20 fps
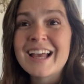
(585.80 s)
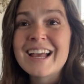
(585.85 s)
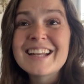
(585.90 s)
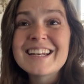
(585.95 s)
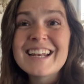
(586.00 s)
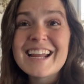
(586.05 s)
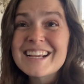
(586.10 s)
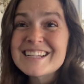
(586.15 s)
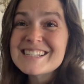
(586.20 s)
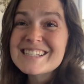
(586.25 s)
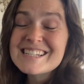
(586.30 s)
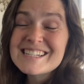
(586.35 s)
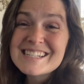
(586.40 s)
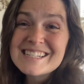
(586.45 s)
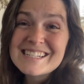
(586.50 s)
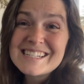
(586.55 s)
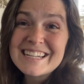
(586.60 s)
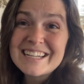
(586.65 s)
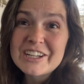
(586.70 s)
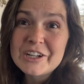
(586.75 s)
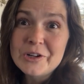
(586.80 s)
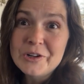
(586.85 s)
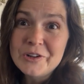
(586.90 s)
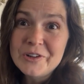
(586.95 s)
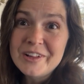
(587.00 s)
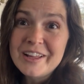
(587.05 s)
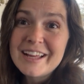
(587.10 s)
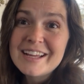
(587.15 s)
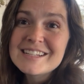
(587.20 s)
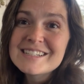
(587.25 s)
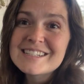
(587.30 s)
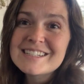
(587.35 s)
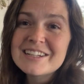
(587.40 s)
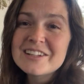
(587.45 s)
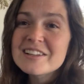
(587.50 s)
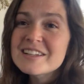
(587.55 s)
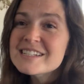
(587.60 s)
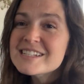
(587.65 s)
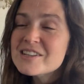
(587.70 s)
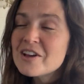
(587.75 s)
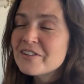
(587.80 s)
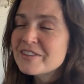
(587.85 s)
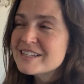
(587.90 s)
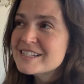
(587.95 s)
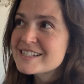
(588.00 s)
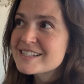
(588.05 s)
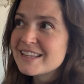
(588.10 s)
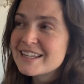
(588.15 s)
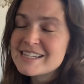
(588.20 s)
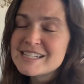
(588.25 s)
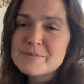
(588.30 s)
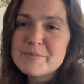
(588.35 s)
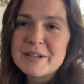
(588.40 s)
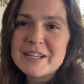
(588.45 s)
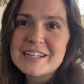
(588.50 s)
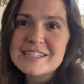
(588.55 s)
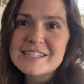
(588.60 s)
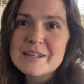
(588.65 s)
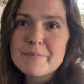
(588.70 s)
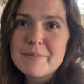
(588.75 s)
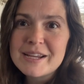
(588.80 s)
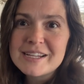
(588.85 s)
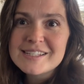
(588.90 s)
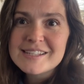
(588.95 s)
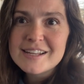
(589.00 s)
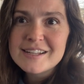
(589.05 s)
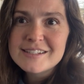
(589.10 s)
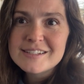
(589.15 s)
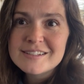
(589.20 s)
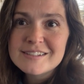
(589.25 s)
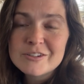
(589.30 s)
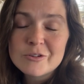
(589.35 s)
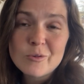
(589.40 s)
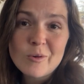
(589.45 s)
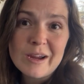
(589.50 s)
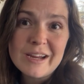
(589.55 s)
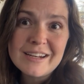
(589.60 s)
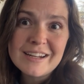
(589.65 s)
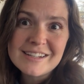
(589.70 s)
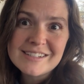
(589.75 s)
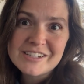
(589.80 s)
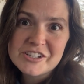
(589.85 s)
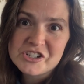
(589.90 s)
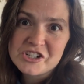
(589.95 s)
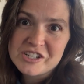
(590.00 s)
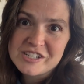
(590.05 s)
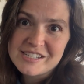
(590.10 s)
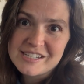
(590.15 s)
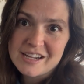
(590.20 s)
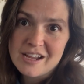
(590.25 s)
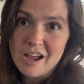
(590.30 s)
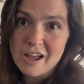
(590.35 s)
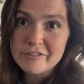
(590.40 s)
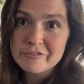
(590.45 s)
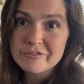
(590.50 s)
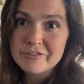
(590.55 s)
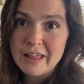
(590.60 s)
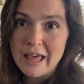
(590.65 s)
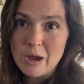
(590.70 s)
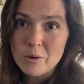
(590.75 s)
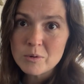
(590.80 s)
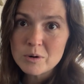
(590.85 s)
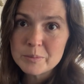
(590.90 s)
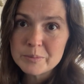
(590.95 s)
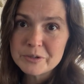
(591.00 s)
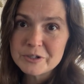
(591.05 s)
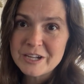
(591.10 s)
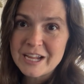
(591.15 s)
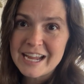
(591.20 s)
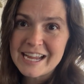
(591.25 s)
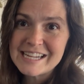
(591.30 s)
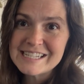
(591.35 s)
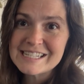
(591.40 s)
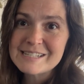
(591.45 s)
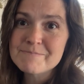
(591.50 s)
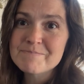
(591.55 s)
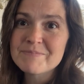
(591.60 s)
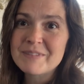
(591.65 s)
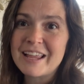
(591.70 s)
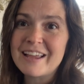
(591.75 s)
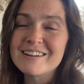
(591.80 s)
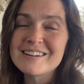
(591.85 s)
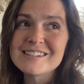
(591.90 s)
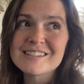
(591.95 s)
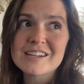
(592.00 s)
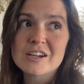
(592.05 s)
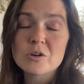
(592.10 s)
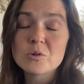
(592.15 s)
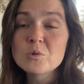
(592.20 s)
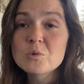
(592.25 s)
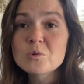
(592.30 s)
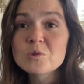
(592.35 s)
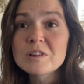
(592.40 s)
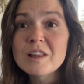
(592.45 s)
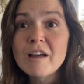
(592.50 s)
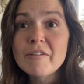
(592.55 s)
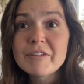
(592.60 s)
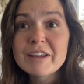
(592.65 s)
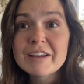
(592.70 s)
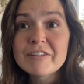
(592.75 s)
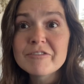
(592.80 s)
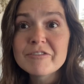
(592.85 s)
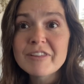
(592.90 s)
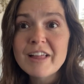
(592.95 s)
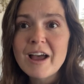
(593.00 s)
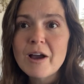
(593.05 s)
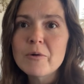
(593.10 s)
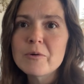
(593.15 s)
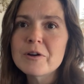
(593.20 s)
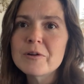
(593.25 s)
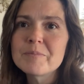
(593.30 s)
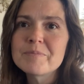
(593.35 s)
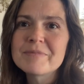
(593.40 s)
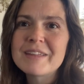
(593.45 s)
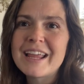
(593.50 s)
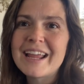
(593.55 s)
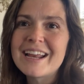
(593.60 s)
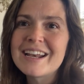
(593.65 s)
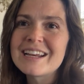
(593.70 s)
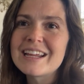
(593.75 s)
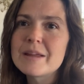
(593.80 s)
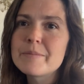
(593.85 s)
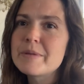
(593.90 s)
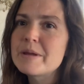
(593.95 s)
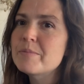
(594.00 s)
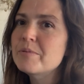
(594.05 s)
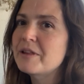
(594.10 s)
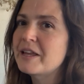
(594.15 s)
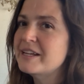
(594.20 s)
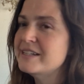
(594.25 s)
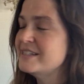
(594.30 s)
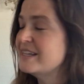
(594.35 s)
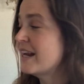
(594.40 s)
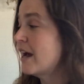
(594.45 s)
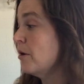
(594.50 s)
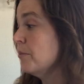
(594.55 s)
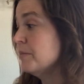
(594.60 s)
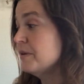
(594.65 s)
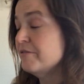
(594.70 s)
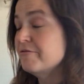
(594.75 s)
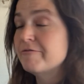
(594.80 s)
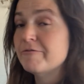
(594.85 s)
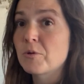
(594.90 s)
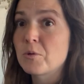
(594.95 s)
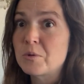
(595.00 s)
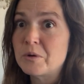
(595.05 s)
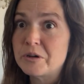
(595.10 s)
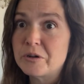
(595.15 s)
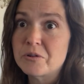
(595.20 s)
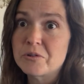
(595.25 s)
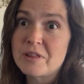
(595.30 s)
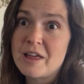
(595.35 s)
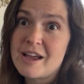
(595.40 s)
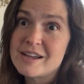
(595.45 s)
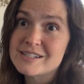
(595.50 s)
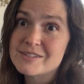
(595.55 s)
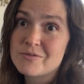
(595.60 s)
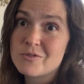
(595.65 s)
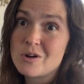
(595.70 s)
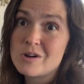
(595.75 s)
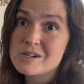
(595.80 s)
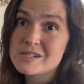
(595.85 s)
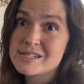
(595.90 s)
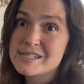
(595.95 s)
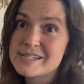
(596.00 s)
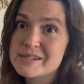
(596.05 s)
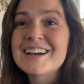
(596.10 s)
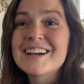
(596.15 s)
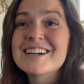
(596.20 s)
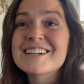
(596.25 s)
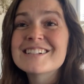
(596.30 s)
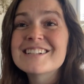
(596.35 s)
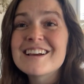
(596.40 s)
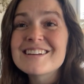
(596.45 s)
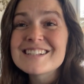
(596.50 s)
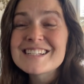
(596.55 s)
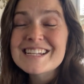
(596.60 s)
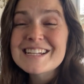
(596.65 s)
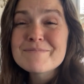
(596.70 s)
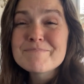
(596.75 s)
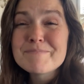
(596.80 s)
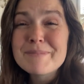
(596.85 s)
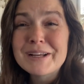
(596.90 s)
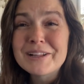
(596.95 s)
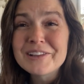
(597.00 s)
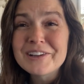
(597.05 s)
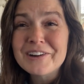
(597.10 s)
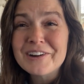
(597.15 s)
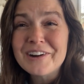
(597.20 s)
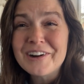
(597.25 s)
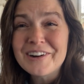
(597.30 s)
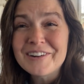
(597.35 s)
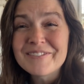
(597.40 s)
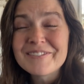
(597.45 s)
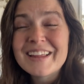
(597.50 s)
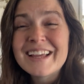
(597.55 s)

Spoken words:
Next is dill. Dill is on this list because it makes a great addition to cut flower bouquets. and it's a cool loving flower and can be planted out before your last frost. Dusty Miller.